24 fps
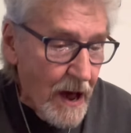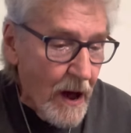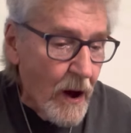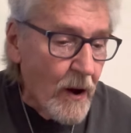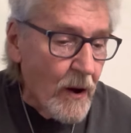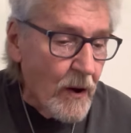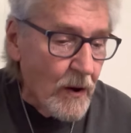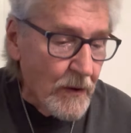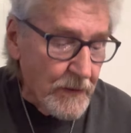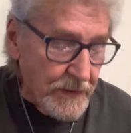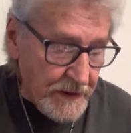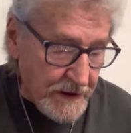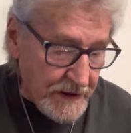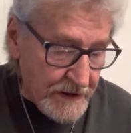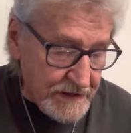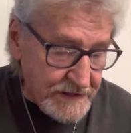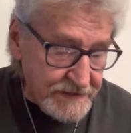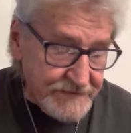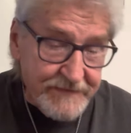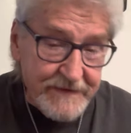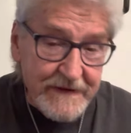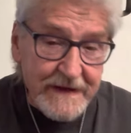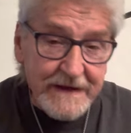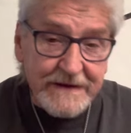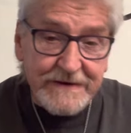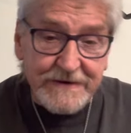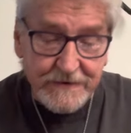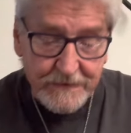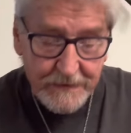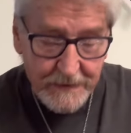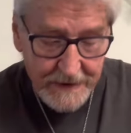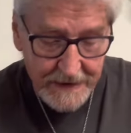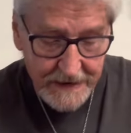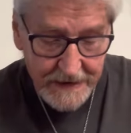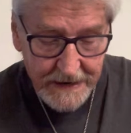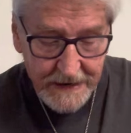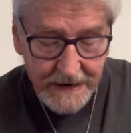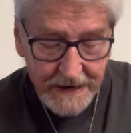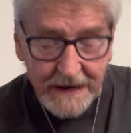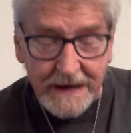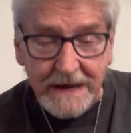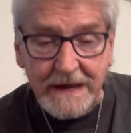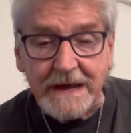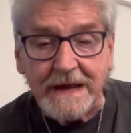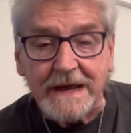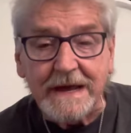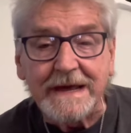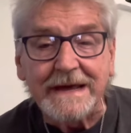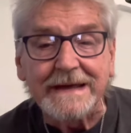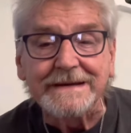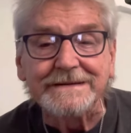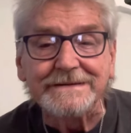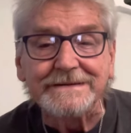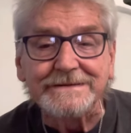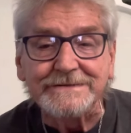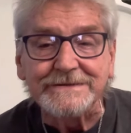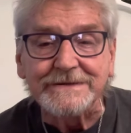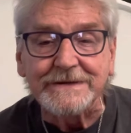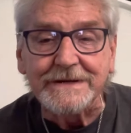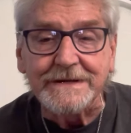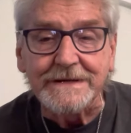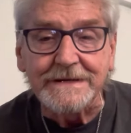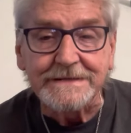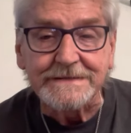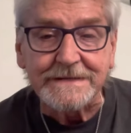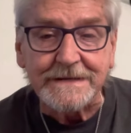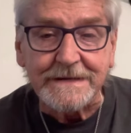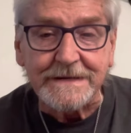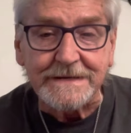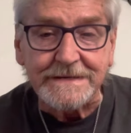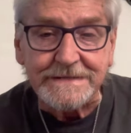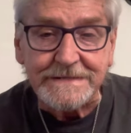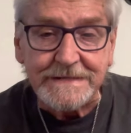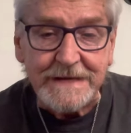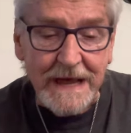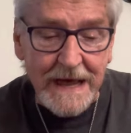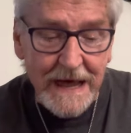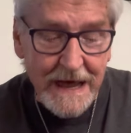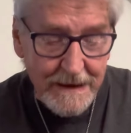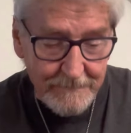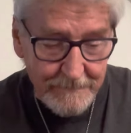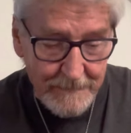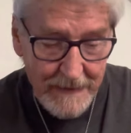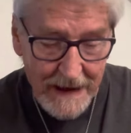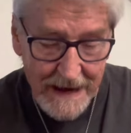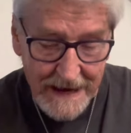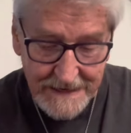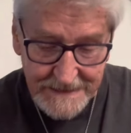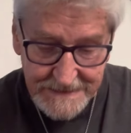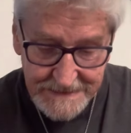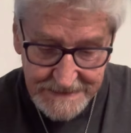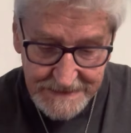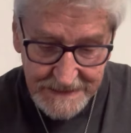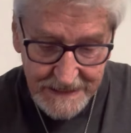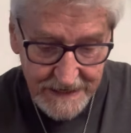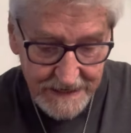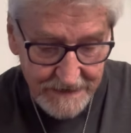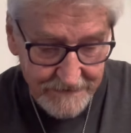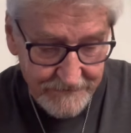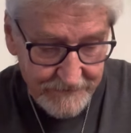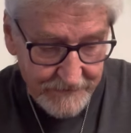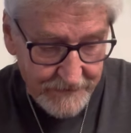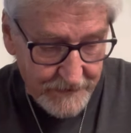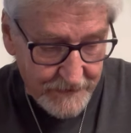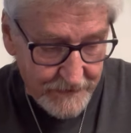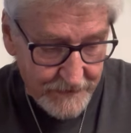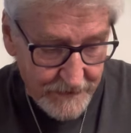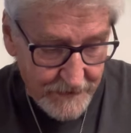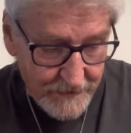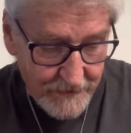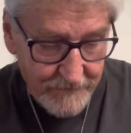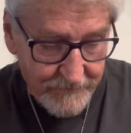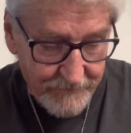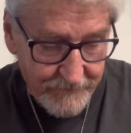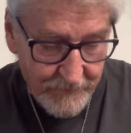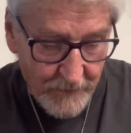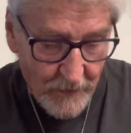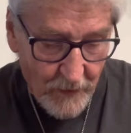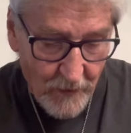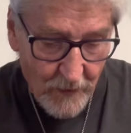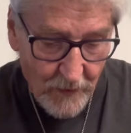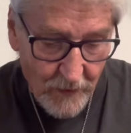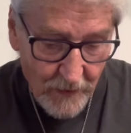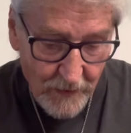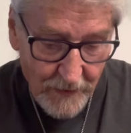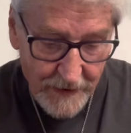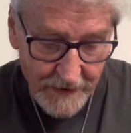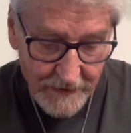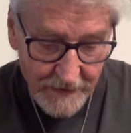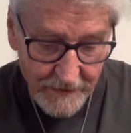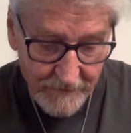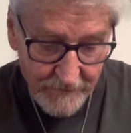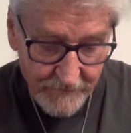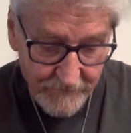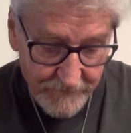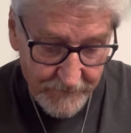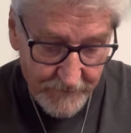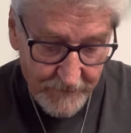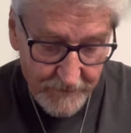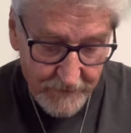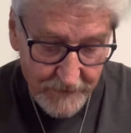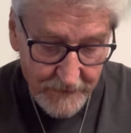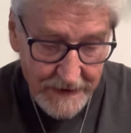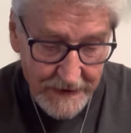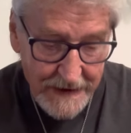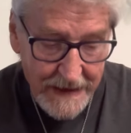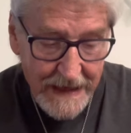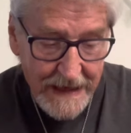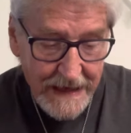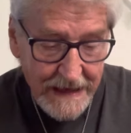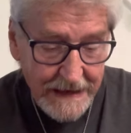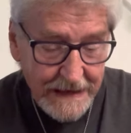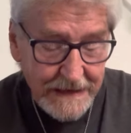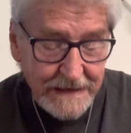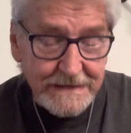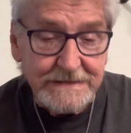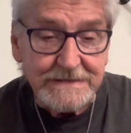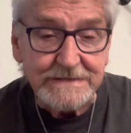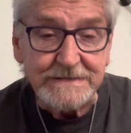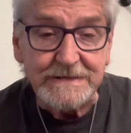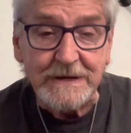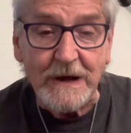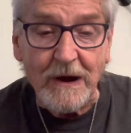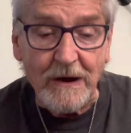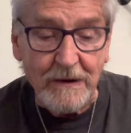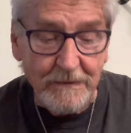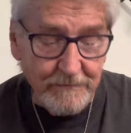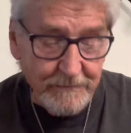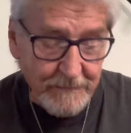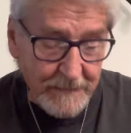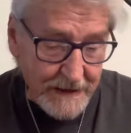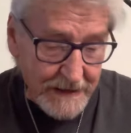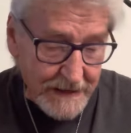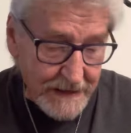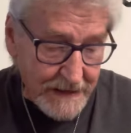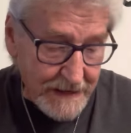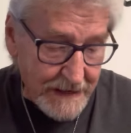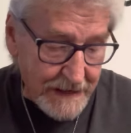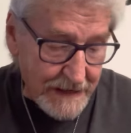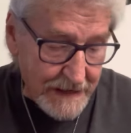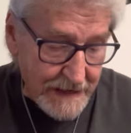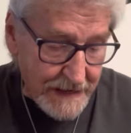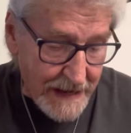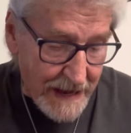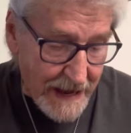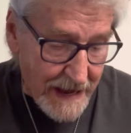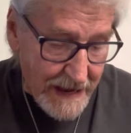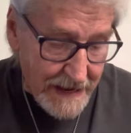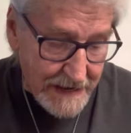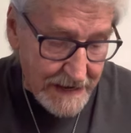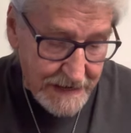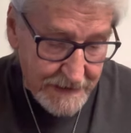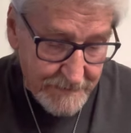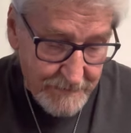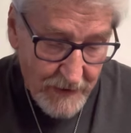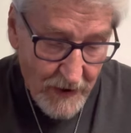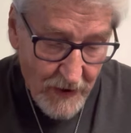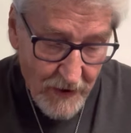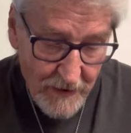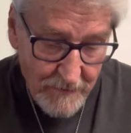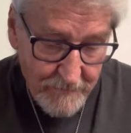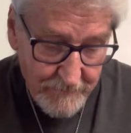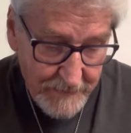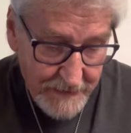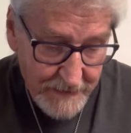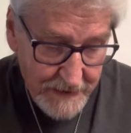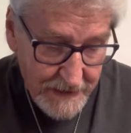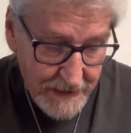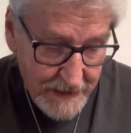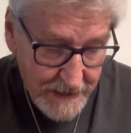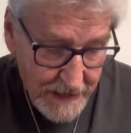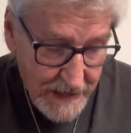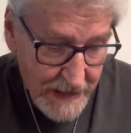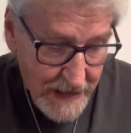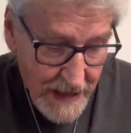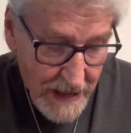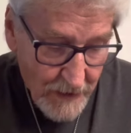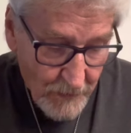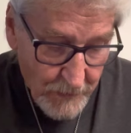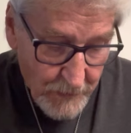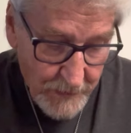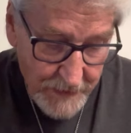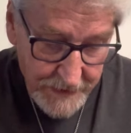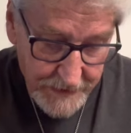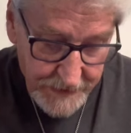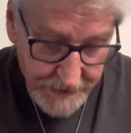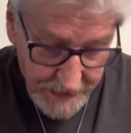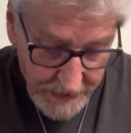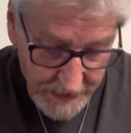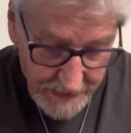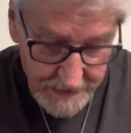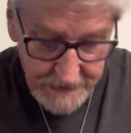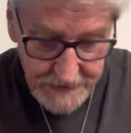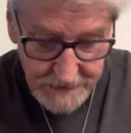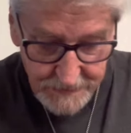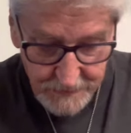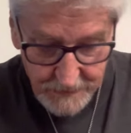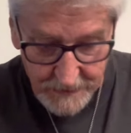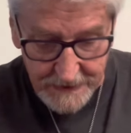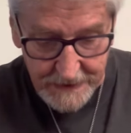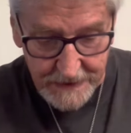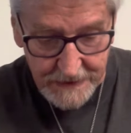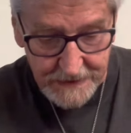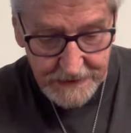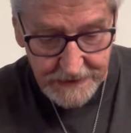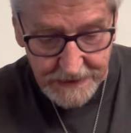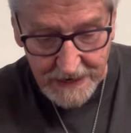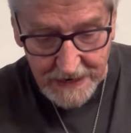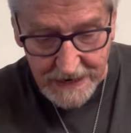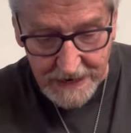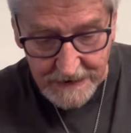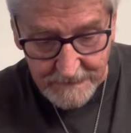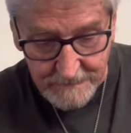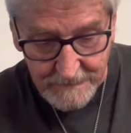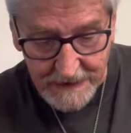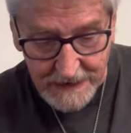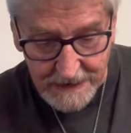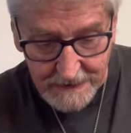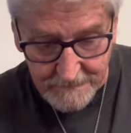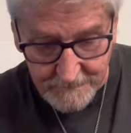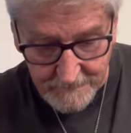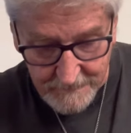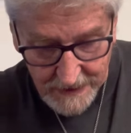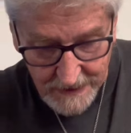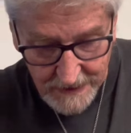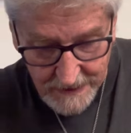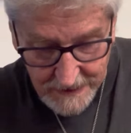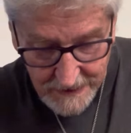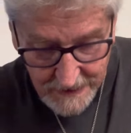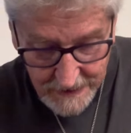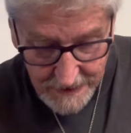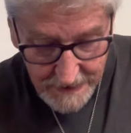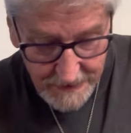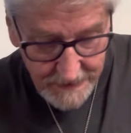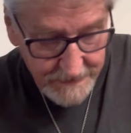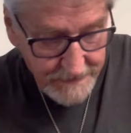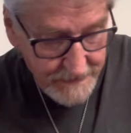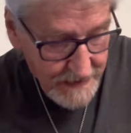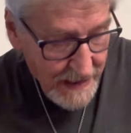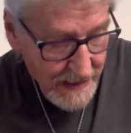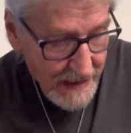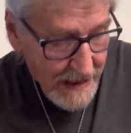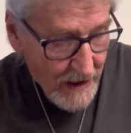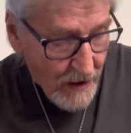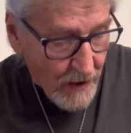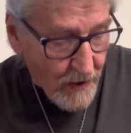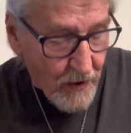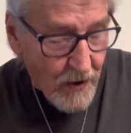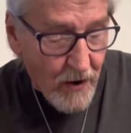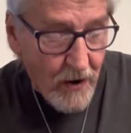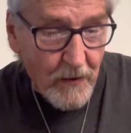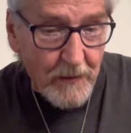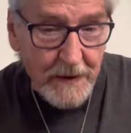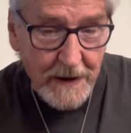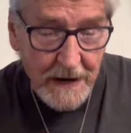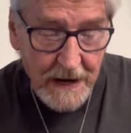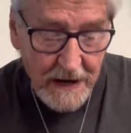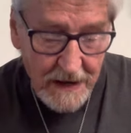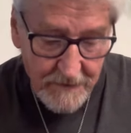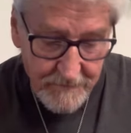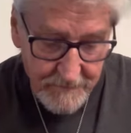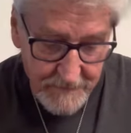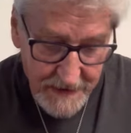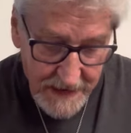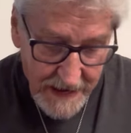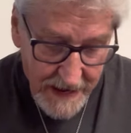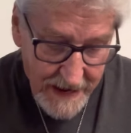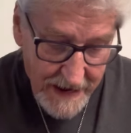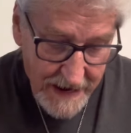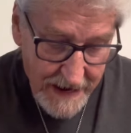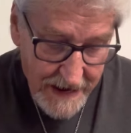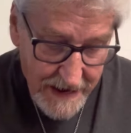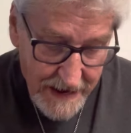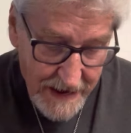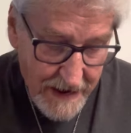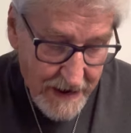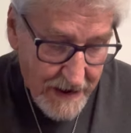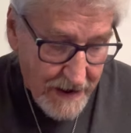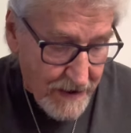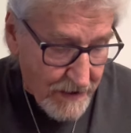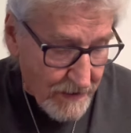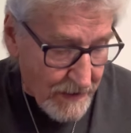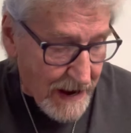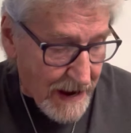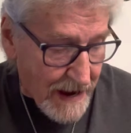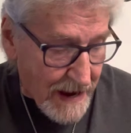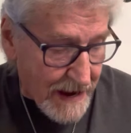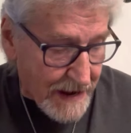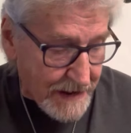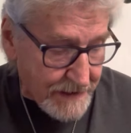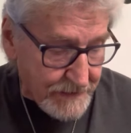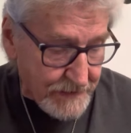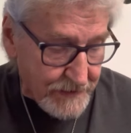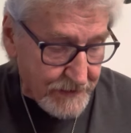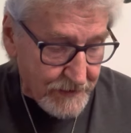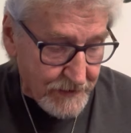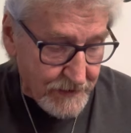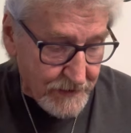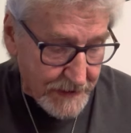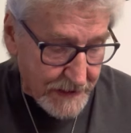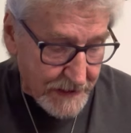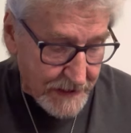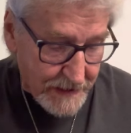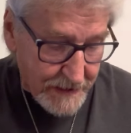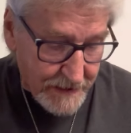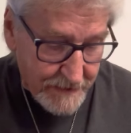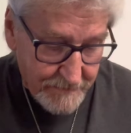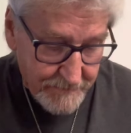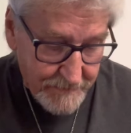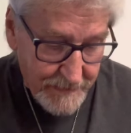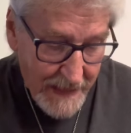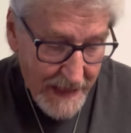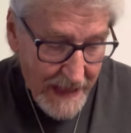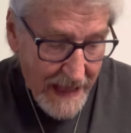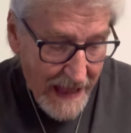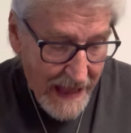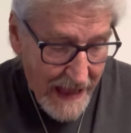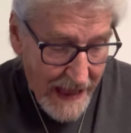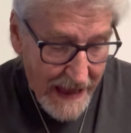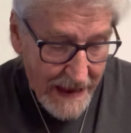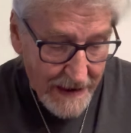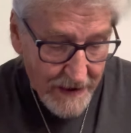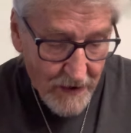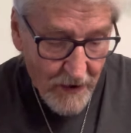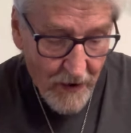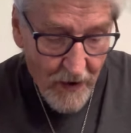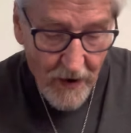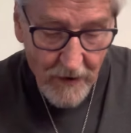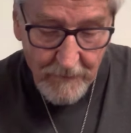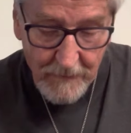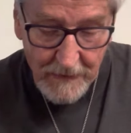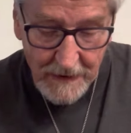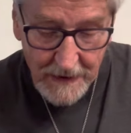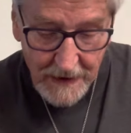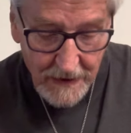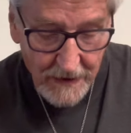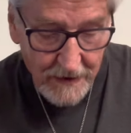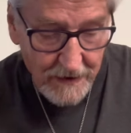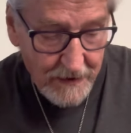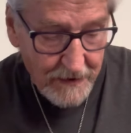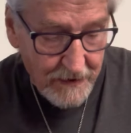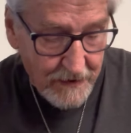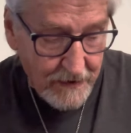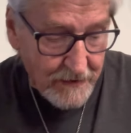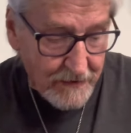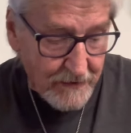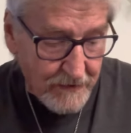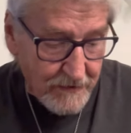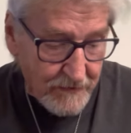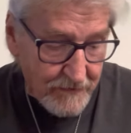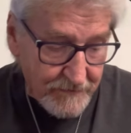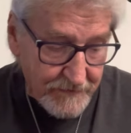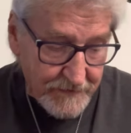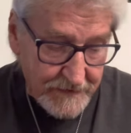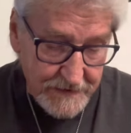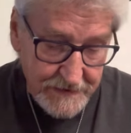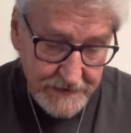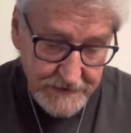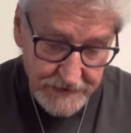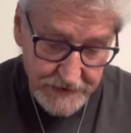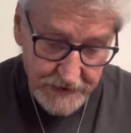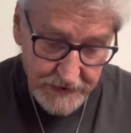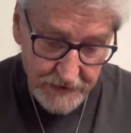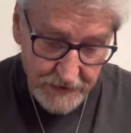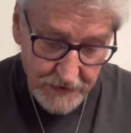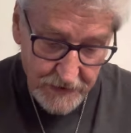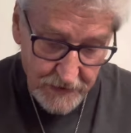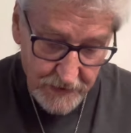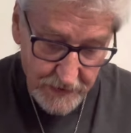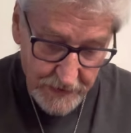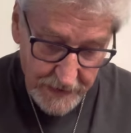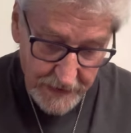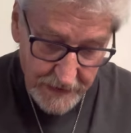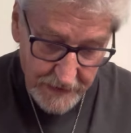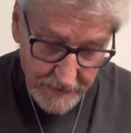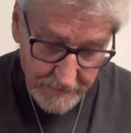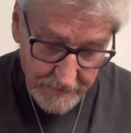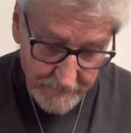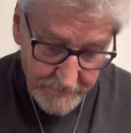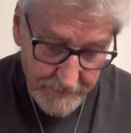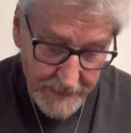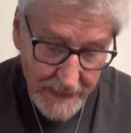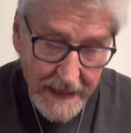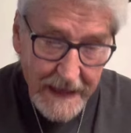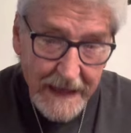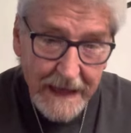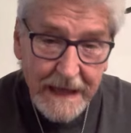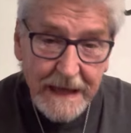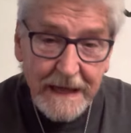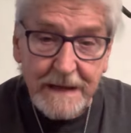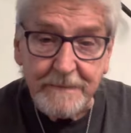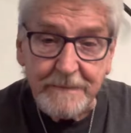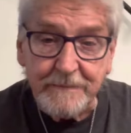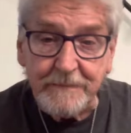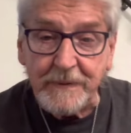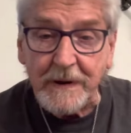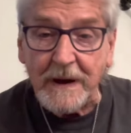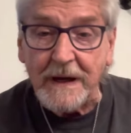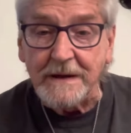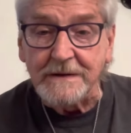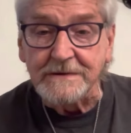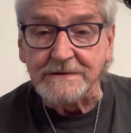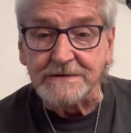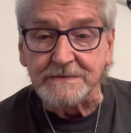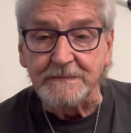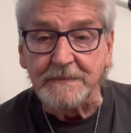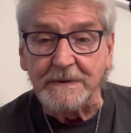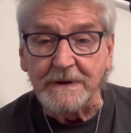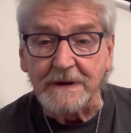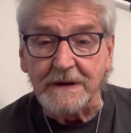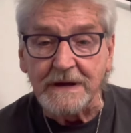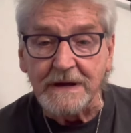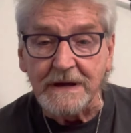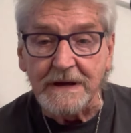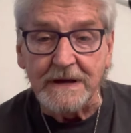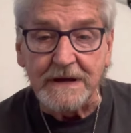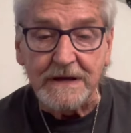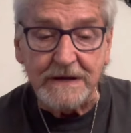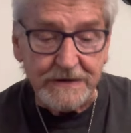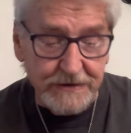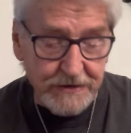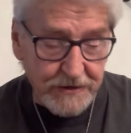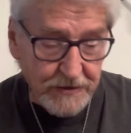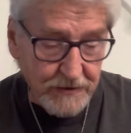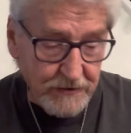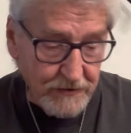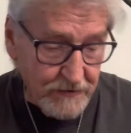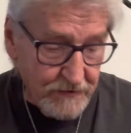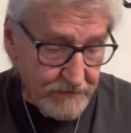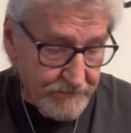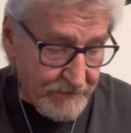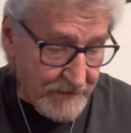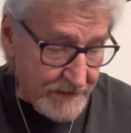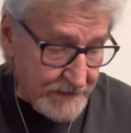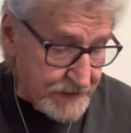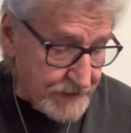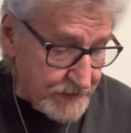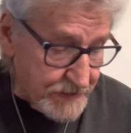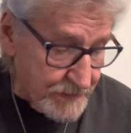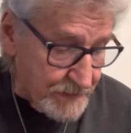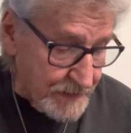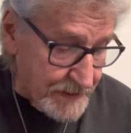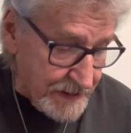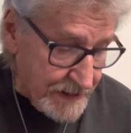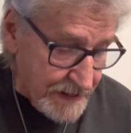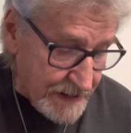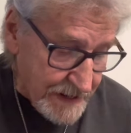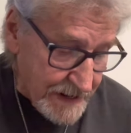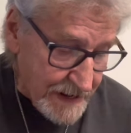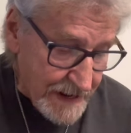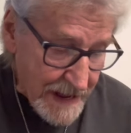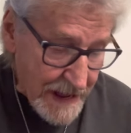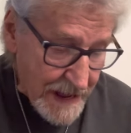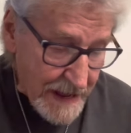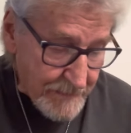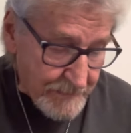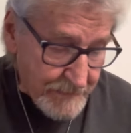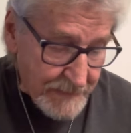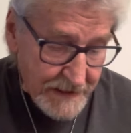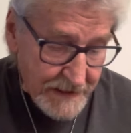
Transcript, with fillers: Oh, there's victory in Jesus, my Savior forever. He sought me and He bought me with His redeeming blood. Oh, He loved me ere I knew Him, and all my love is due Him. He plunged me to victory